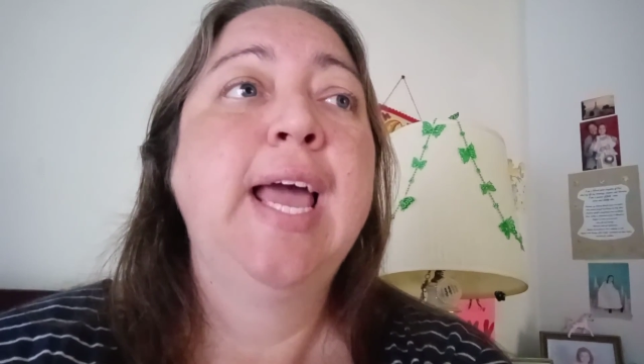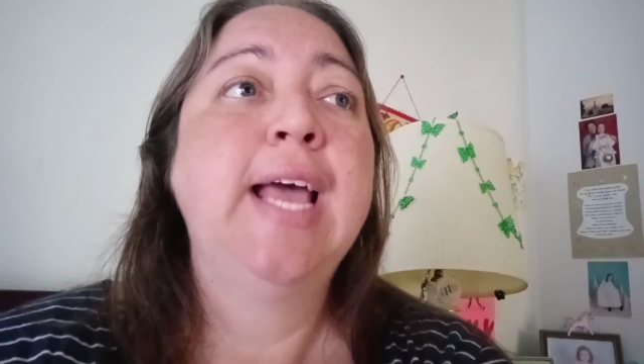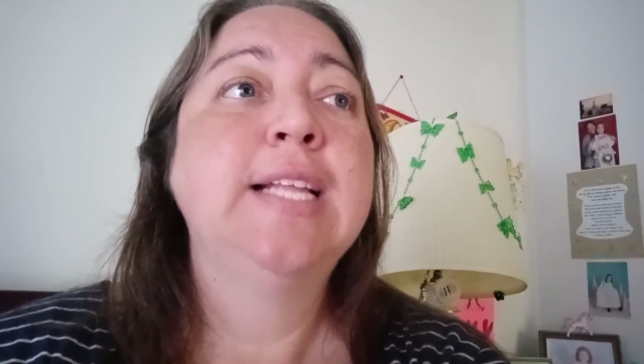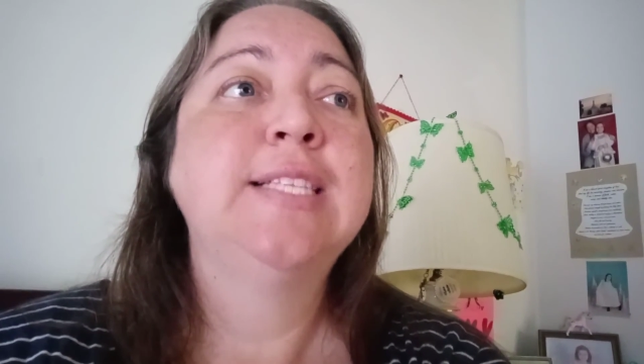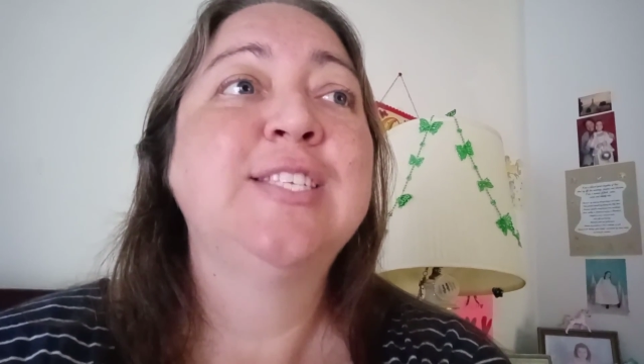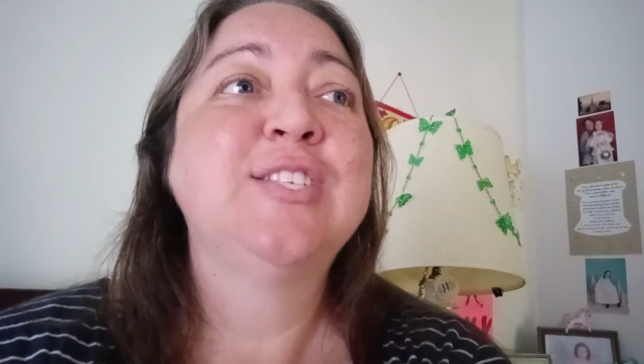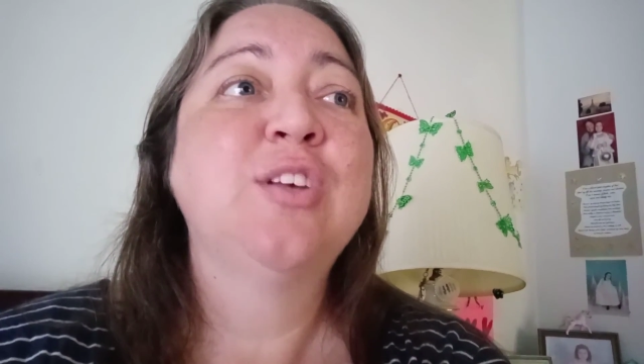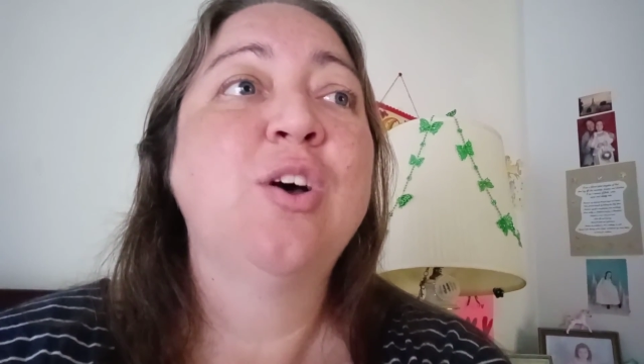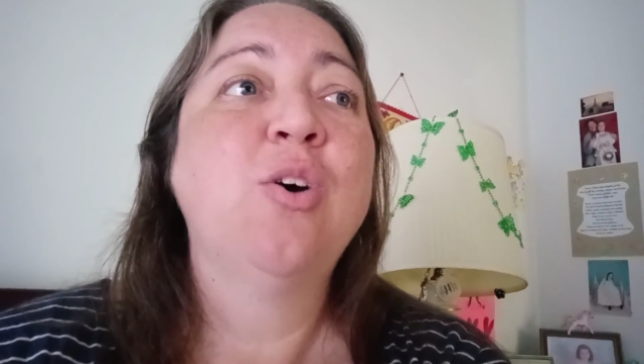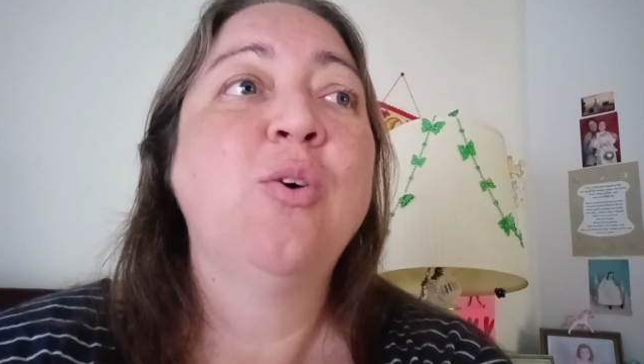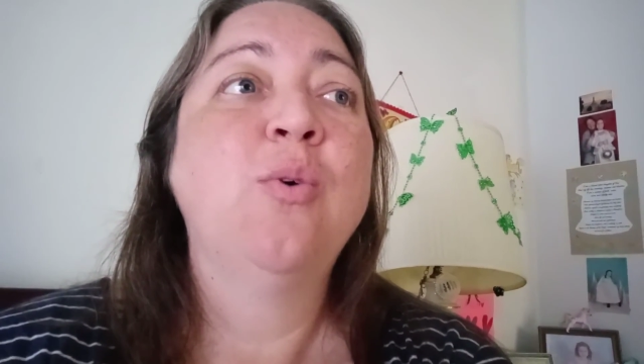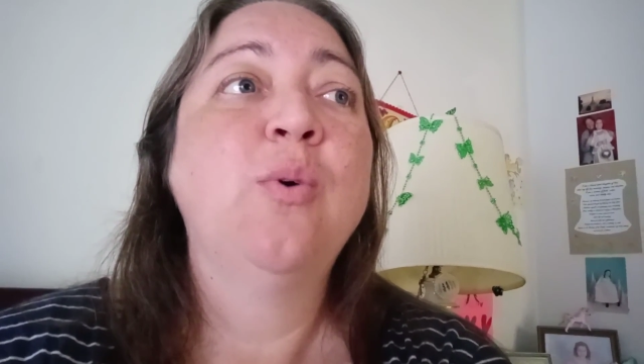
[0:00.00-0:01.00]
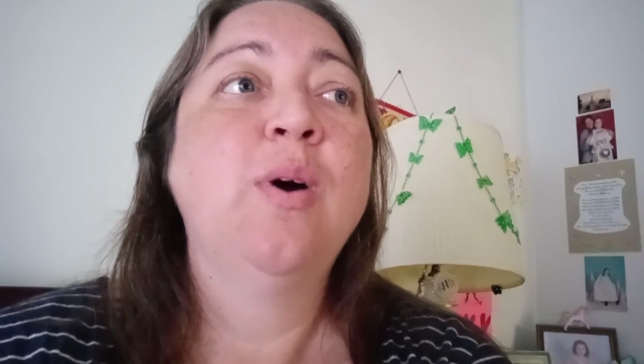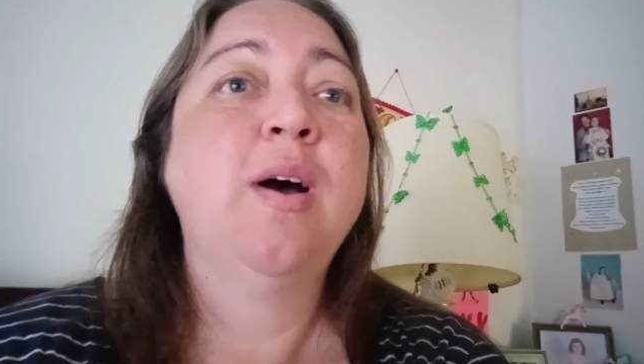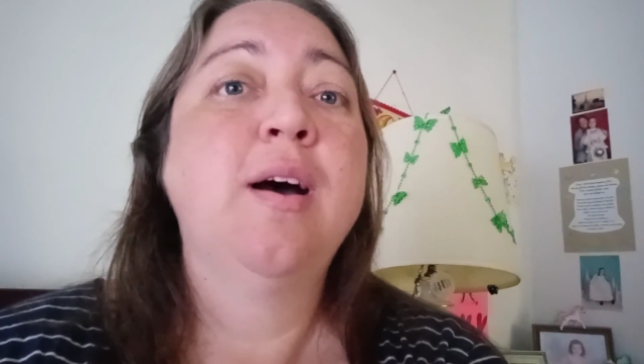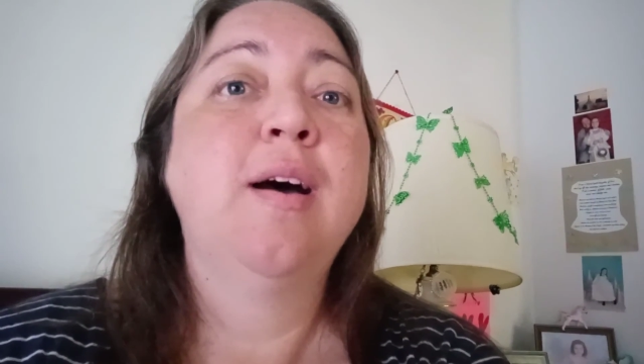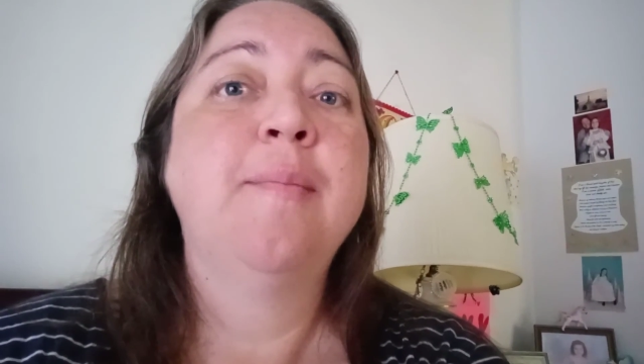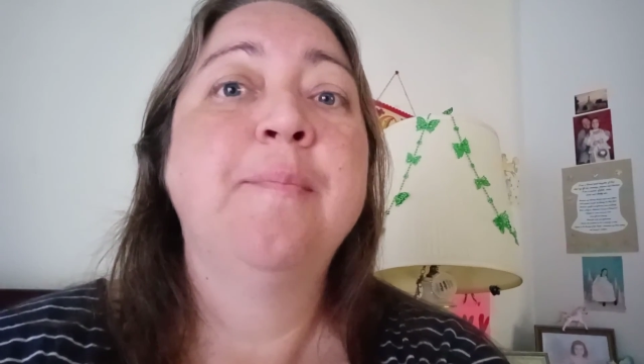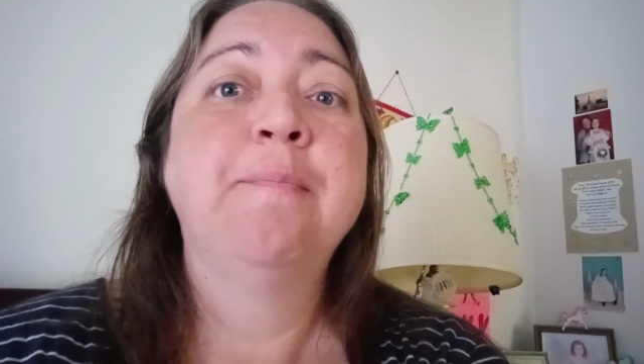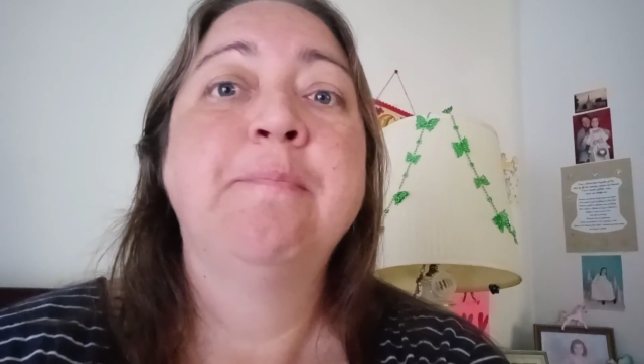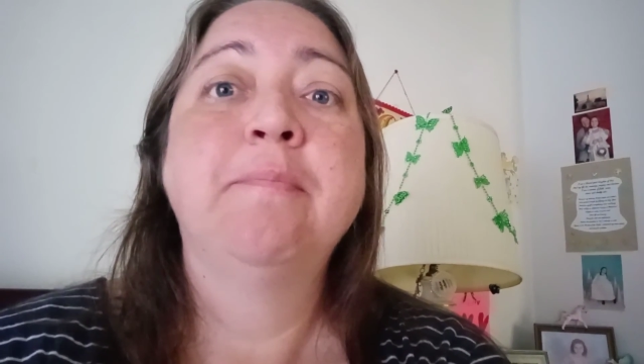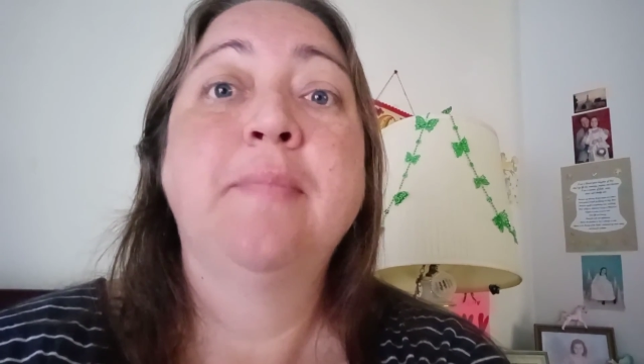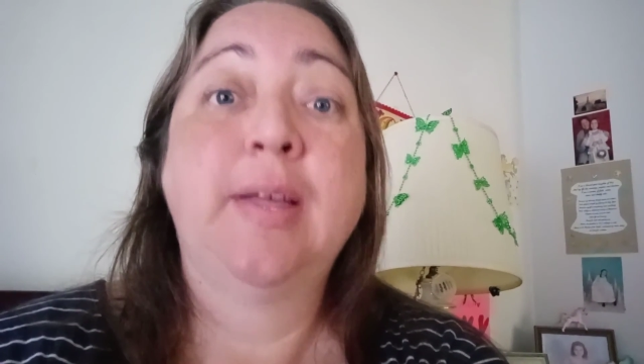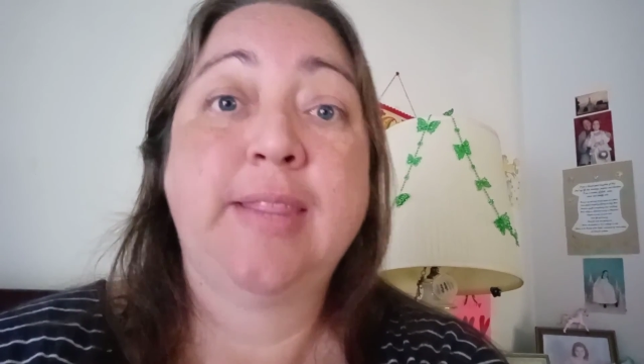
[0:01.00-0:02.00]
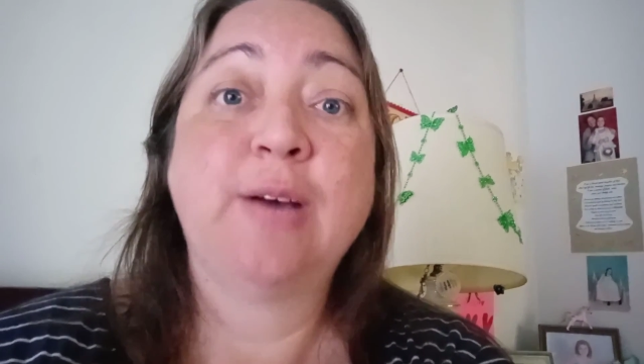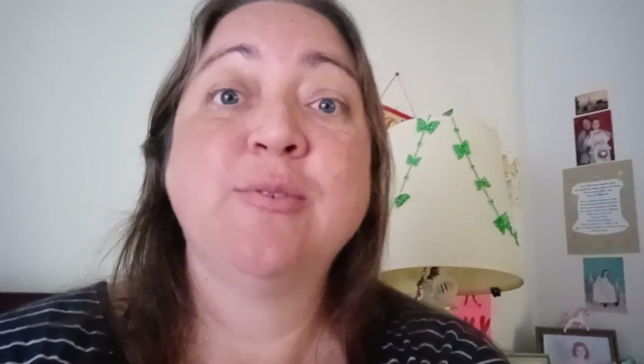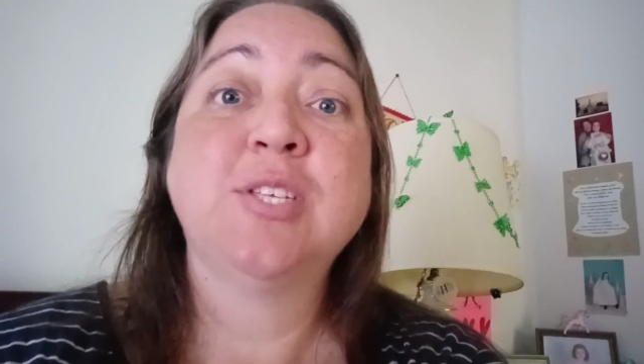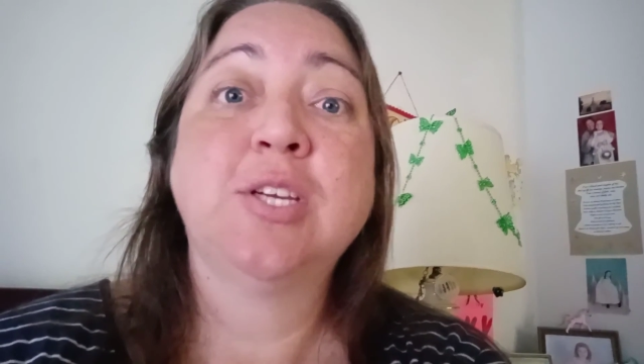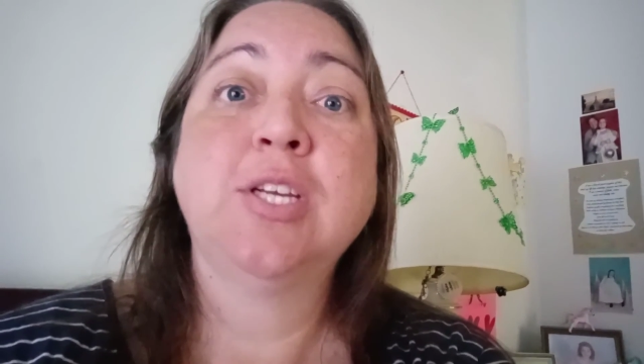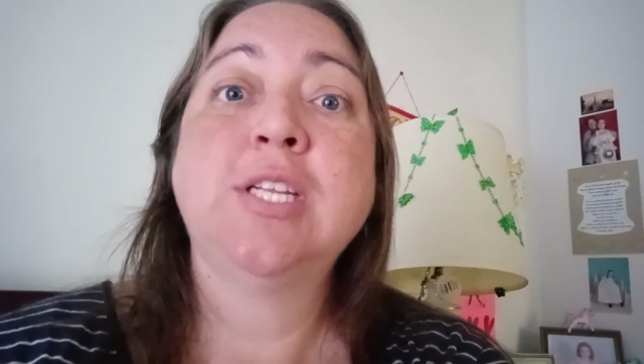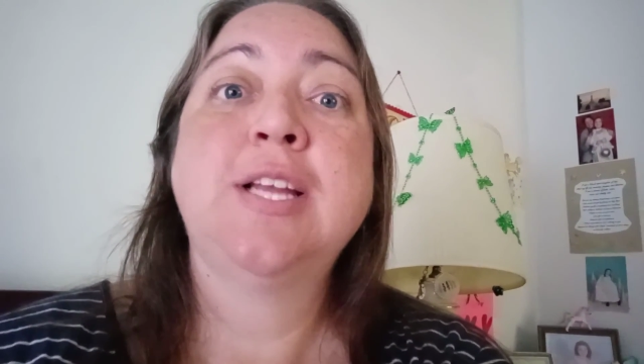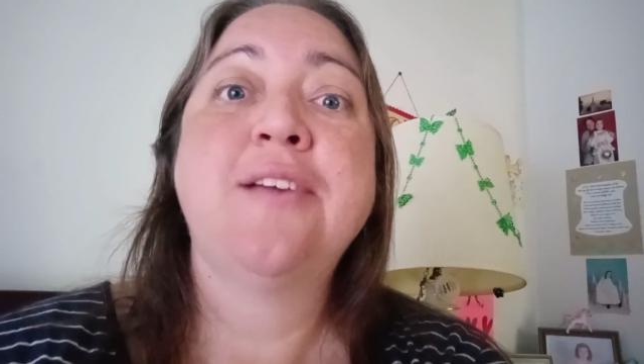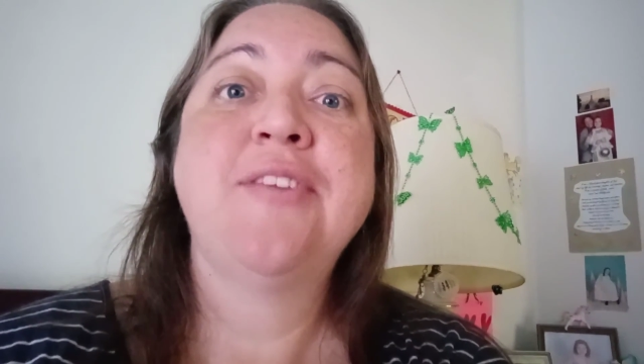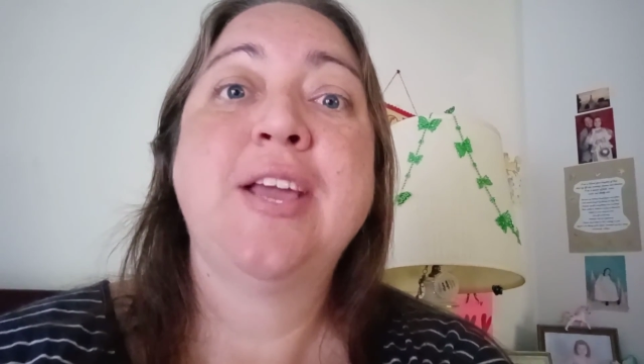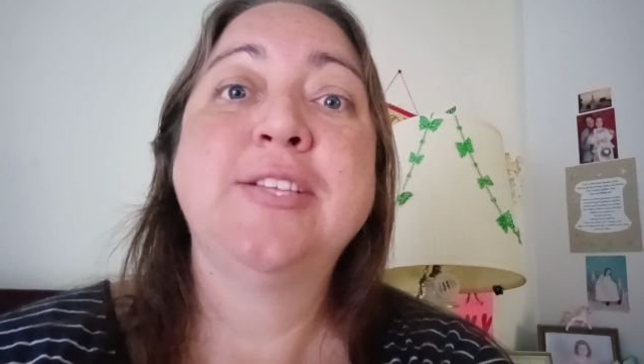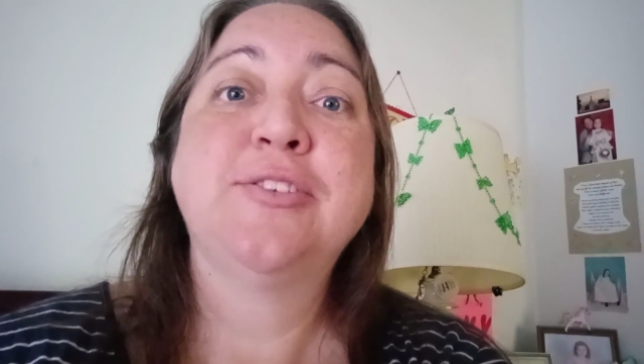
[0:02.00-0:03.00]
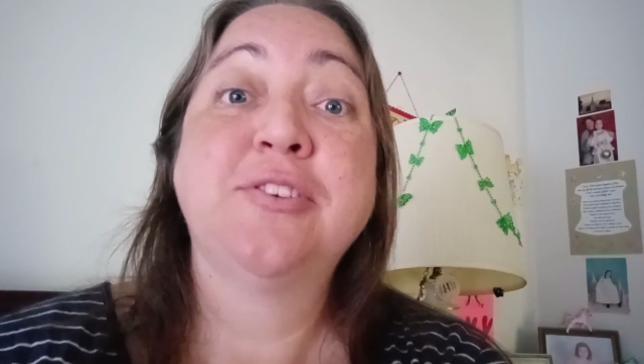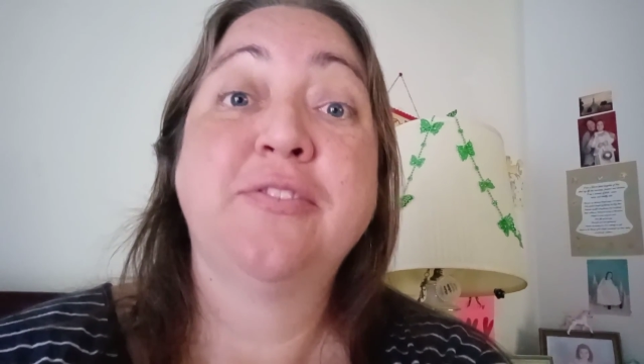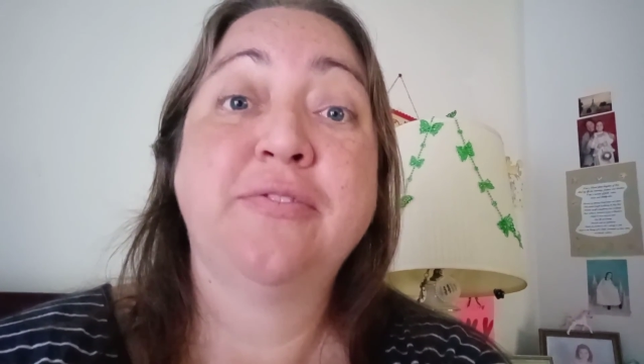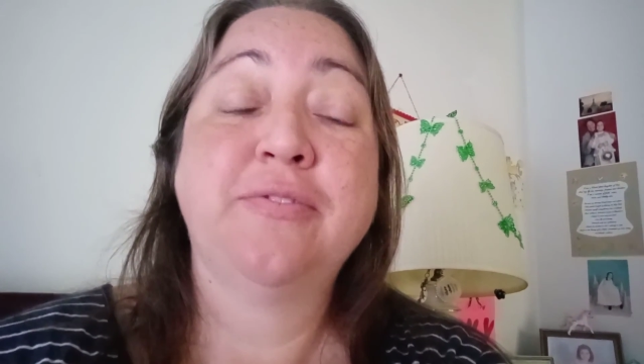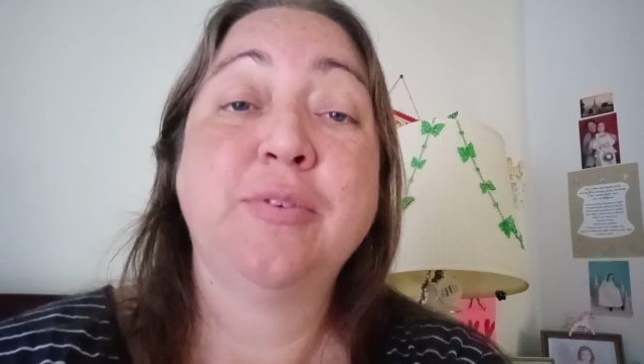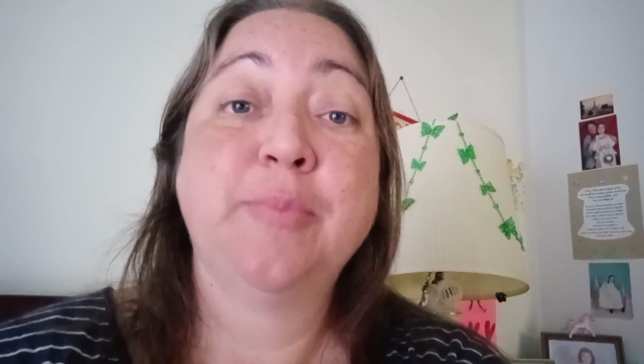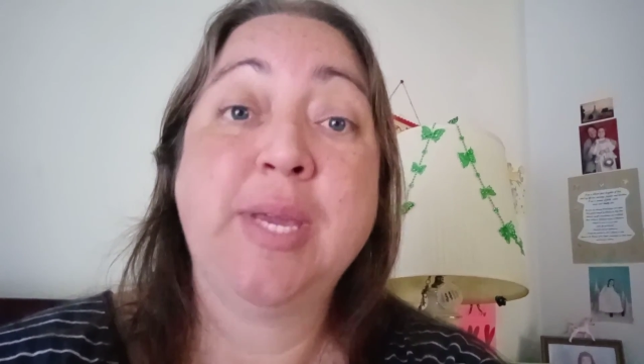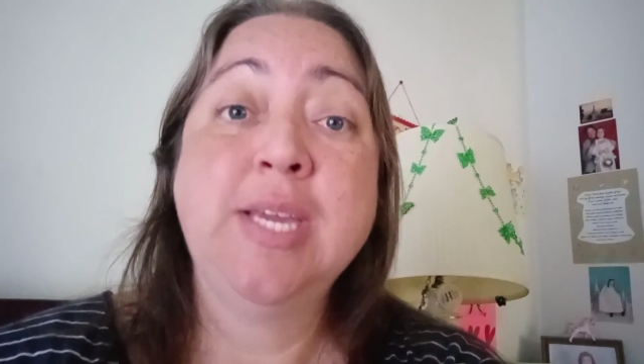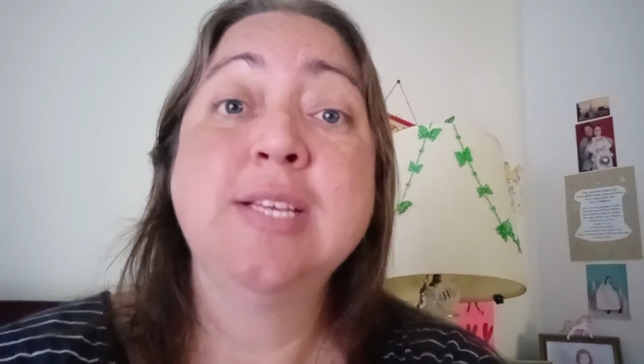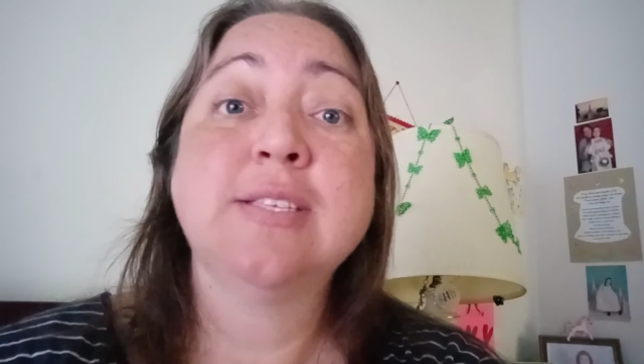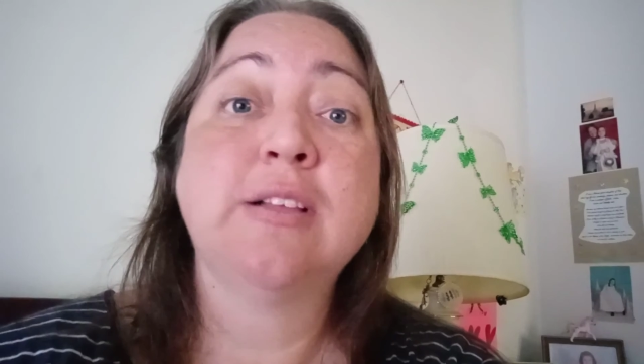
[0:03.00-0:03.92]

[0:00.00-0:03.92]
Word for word: And so um, uh, that was a good enough answer for me.